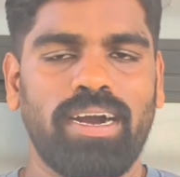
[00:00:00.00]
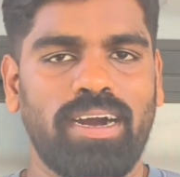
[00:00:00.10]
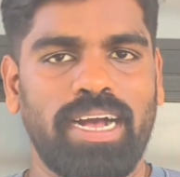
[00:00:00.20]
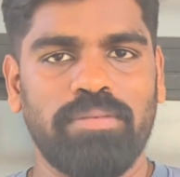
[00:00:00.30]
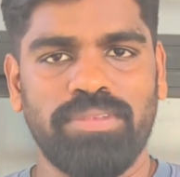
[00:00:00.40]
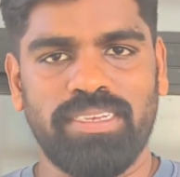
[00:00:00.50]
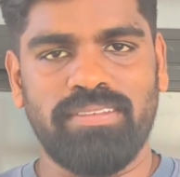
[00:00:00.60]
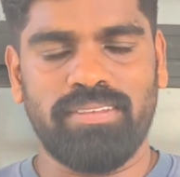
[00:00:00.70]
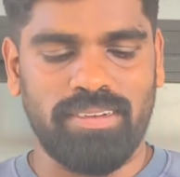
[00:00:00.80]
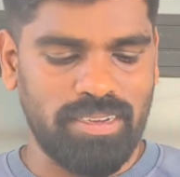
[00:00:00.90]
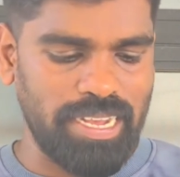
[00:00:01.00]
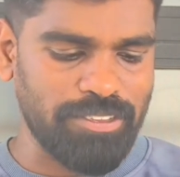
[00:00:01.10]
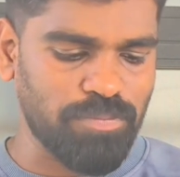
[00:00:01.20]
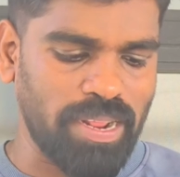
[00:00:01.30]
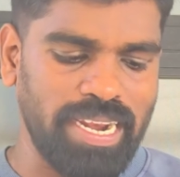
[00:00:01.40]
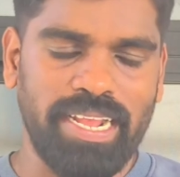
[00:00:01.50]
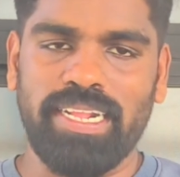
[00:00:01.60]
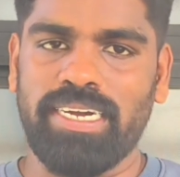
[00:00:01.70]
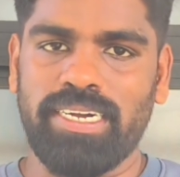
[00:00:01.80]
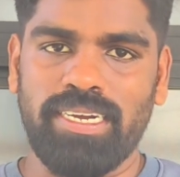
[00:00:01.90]
I'm just explaining
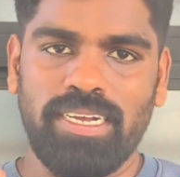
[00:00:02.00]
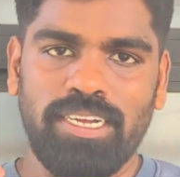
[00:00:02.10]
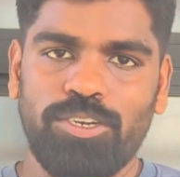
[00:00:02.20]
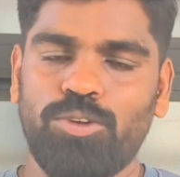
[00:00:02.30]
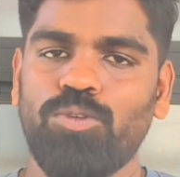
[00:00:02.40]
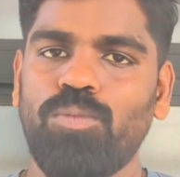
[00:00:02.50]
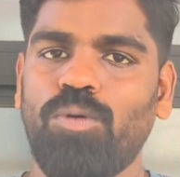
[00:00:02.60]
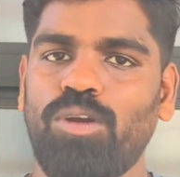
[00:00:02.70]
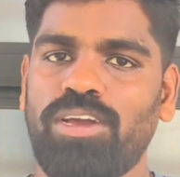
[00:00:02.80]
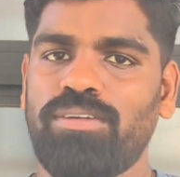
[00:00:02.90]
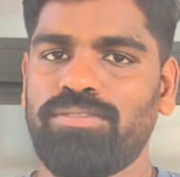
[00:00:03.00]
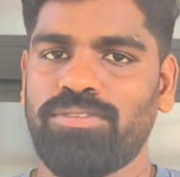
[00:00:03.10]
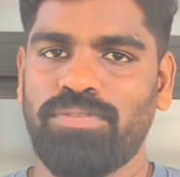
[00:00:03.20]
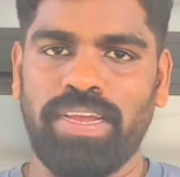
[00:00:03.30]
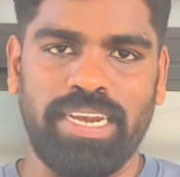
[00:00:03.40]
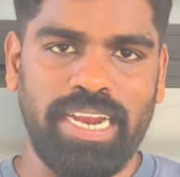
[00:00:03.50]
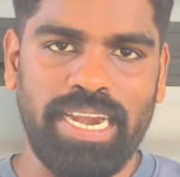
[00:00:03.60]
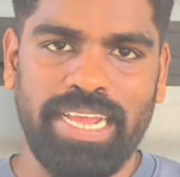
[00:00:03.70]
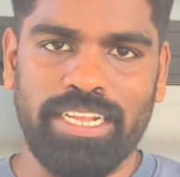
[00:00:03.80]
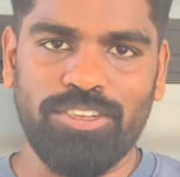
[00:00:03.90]
that 2 molecules of
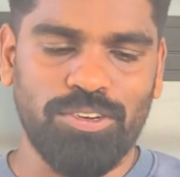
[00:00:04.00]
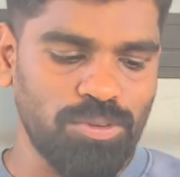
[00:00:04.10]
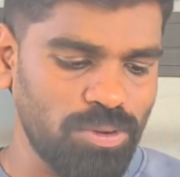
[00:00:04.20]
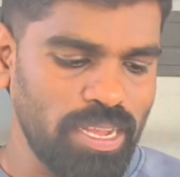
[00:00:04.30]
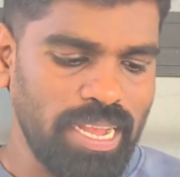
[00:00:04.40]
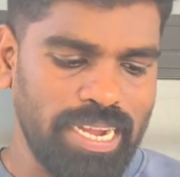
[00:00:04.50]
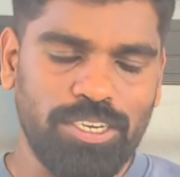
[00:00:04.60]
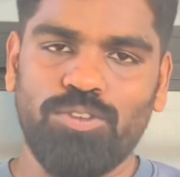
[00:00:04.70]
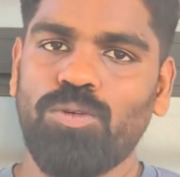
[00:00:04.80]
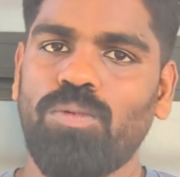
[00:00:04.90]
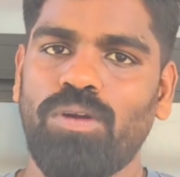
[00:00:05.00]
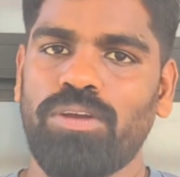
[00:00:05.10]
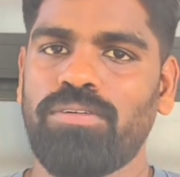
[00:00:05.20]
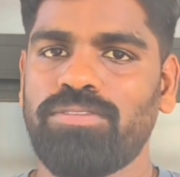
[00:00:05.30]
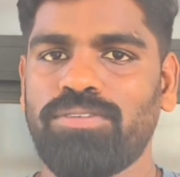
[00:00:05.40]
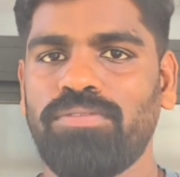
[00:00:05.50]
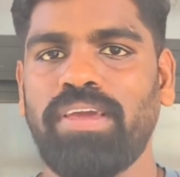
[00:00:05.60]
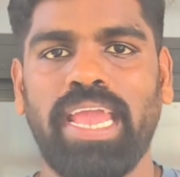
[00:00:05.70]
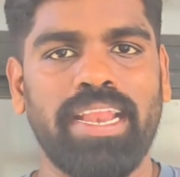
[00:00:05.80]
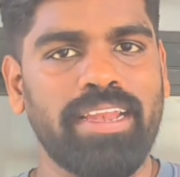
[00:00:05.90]
NADH2 and 2 molecules of
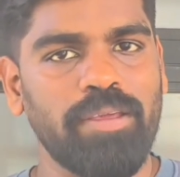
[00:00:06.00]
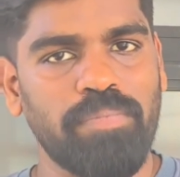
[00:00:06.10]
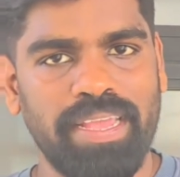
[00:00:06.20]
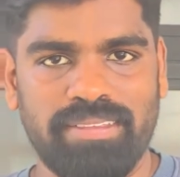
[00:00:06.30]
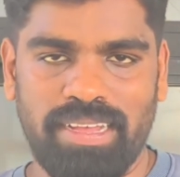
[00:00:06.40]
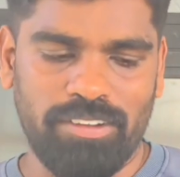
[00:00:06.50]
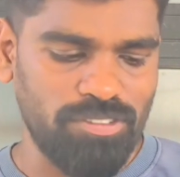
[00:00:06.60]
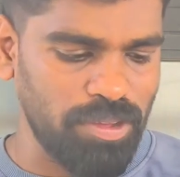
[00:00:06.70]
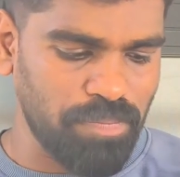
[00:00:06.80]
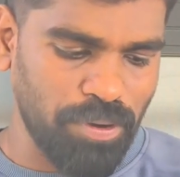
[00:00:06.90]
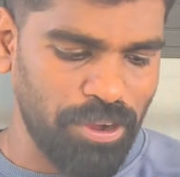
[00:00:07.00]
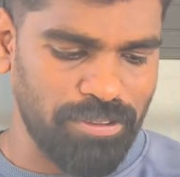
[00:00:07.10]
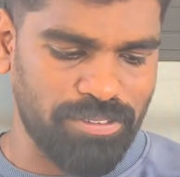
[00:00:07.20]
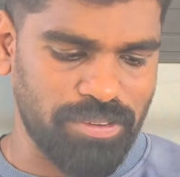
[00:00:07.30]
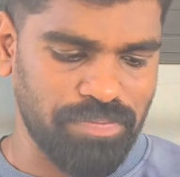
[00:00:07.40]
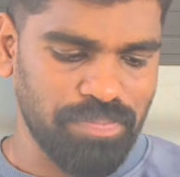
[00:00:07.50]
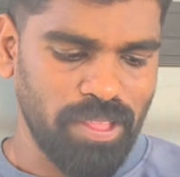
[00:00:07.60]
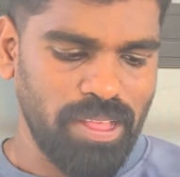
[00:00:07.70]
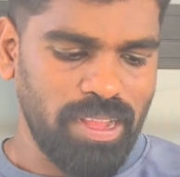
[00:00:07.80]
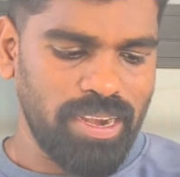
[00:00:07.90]
ATP is actually produced.
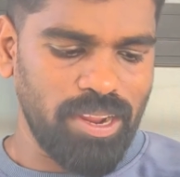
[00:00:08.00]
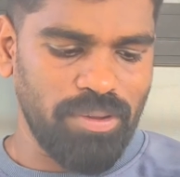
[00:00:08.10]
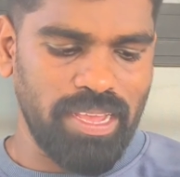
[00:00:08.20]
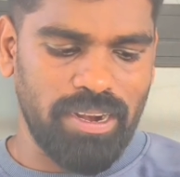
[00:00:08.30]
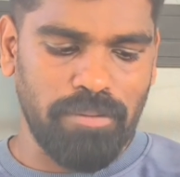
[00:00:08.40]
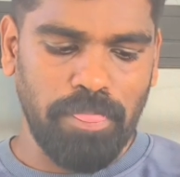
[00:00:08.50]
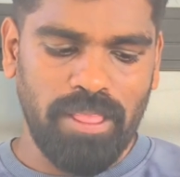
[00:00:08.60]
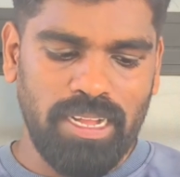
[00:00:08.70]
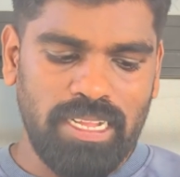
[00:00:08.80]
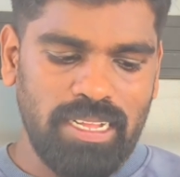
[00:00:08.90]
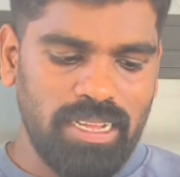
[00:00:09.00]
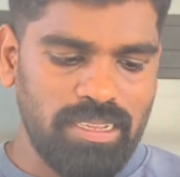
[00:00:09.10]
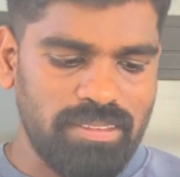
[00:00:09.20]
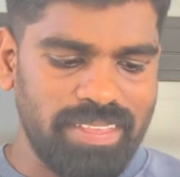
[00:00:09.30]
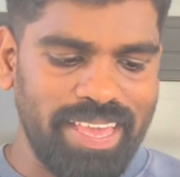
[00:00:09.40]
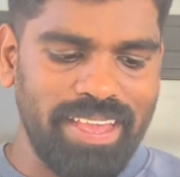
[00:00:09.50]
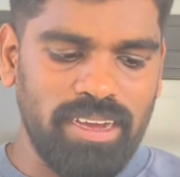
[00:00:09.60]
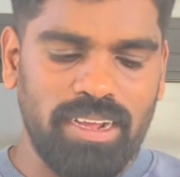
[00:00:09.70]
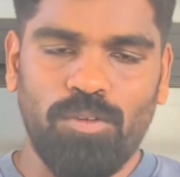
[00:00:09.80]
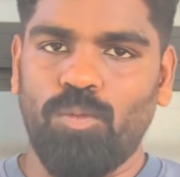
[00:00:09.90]
Now here see
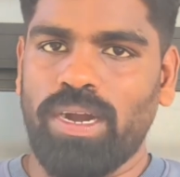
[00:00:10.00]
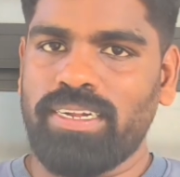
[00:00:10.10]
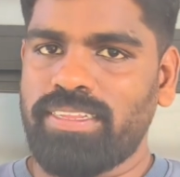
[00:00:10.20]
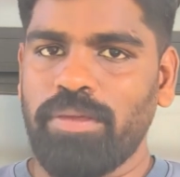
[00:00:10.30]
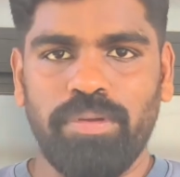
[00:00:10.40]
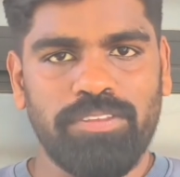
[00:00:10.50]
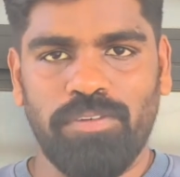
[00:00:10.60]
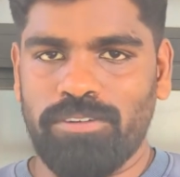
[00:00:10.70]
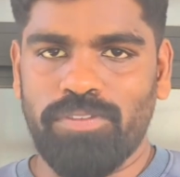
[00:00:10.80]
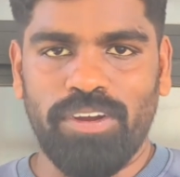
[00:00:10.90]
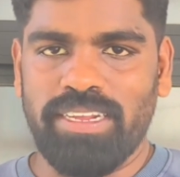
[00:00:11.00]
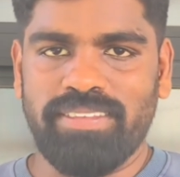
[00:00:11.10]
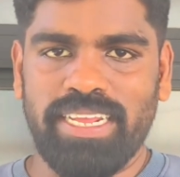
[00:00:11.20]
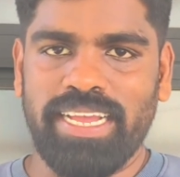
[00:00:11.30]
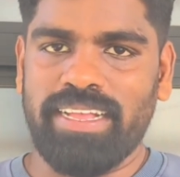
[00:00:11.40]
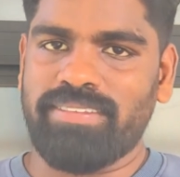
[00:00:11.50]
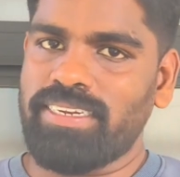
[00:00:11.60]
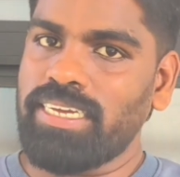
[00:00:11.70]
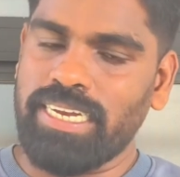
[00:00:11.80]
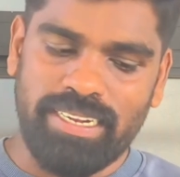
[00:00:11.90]
here 1,3-bisphosphoglyceric
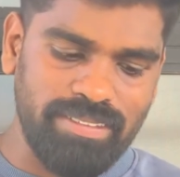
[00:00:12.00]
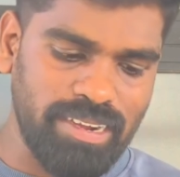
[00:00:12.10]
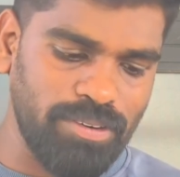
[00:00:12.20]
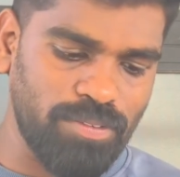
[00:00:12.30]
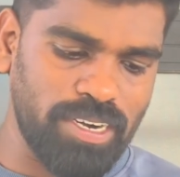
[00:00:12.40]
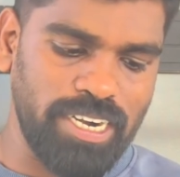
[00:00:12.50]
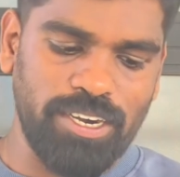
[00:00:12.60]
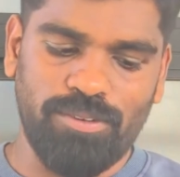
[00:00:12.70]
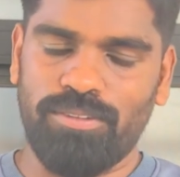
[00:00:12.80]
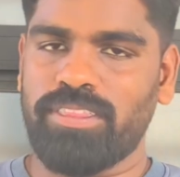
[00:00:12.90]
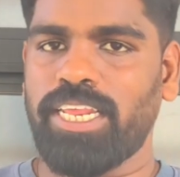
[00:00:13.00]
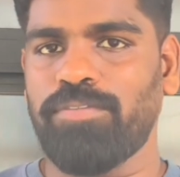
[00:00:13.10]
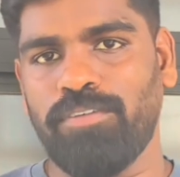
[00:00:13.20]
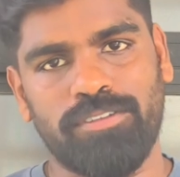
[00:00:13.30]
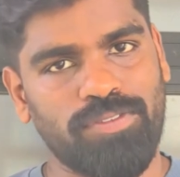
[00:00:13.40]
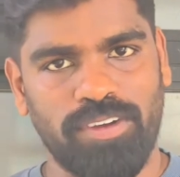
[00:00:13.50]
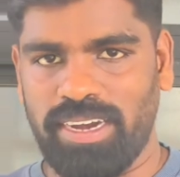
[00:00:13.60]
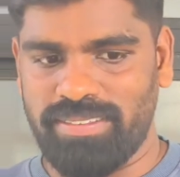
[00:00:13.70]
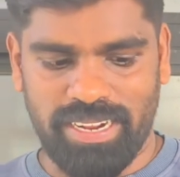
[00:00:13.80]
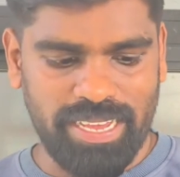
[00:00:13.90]
acid it is converted into
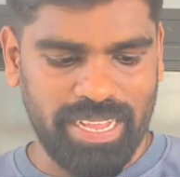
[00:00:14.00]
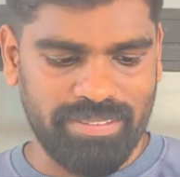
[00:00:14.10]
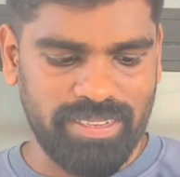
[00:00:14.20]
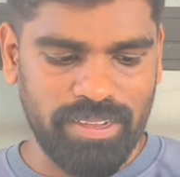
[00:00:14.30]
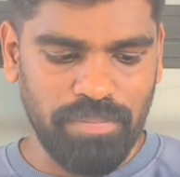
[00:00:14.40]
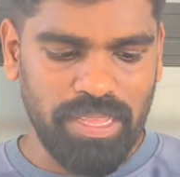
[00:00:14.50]
3-phosphoglyceric acid.